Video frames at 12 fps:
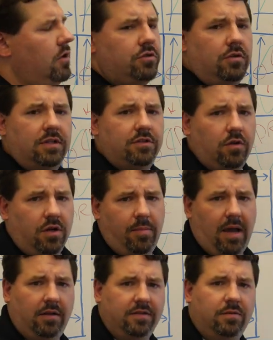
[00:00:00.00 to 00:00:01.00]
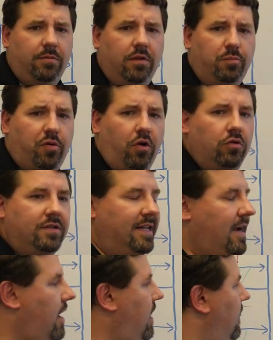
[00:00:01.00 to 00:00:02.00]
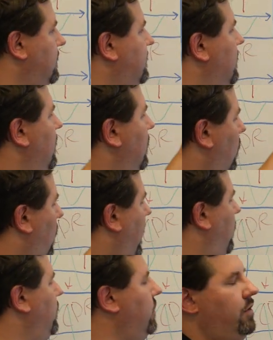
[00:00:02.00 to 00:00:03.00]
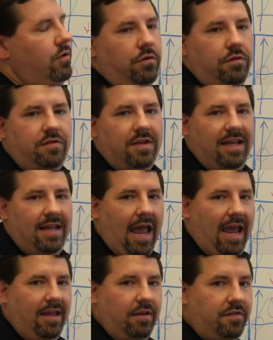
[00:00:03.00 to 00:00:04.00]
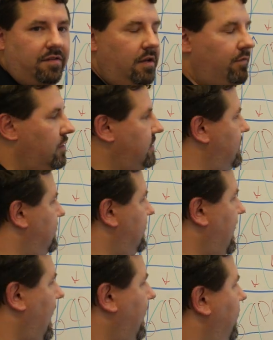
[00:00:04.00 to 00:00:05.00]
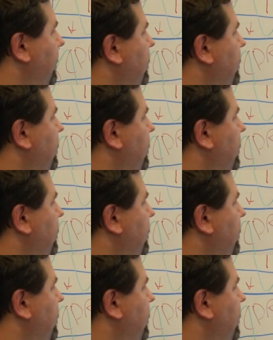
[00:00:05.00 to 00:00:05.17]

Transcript: So let's talk about some of the pros and cons why we would use an AEC versus a DAC.